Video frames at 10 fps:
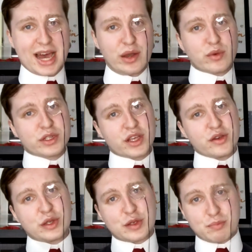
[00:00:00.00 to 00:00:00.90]
and
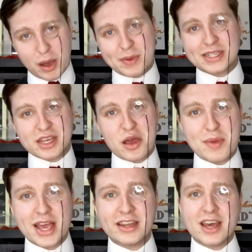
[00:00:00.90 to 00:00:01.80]
also some puppets that I
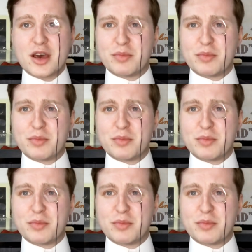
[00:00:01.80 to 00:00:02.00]
made,